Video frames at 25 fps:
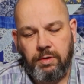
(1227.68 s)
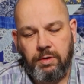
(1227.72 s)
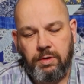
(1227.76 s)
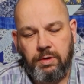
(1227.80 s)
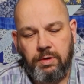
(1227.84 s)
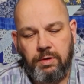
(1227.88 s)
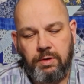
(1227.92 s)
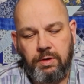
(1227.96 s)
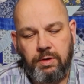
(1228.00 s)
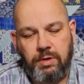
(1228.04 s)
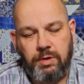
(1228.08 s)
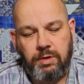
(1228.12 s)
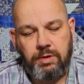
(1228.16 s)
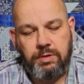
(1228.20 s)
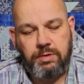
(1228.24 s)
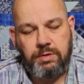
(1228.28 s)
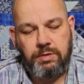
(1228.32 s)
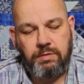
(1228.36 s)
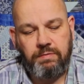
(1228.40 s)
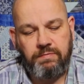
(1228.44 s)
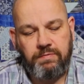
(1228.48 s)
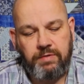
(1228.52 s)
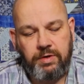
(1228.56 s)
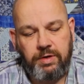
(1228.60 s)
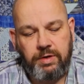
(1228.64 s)
And there's
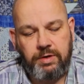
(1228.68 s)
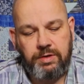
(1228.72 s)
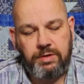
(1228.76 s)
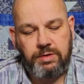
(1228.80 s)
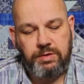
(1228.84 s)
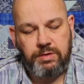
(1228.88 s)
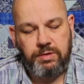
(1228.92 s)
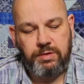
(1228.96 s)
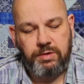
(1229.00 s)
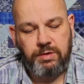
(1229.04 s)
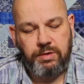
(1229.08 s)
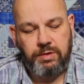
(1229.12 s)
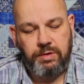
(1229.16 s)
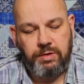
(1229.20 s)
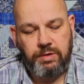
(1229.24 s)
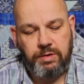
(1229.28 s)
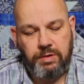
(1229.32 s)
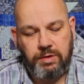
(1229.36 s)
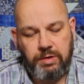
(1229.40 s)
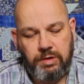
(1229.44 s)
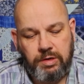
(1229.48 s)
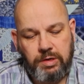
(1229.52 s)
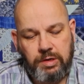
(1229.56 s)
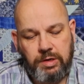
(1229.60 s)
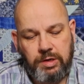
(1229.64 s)
your visor.
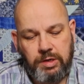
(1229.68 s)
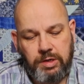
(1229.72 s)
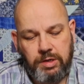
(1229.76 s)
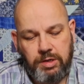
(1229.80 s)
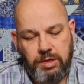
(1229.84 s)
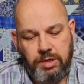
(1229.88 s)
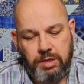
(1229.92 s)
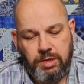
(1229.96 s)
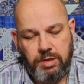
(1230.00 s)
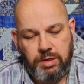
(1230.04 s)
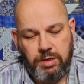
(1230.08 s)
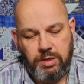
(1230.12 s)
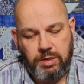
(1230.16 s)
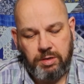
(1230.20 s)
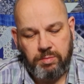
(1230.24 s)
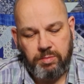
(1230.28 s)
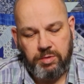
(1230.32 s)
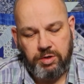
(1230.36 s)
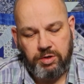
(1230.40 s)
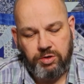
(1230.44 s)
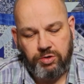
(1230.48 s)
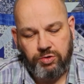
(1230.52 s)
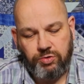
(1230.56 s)
Make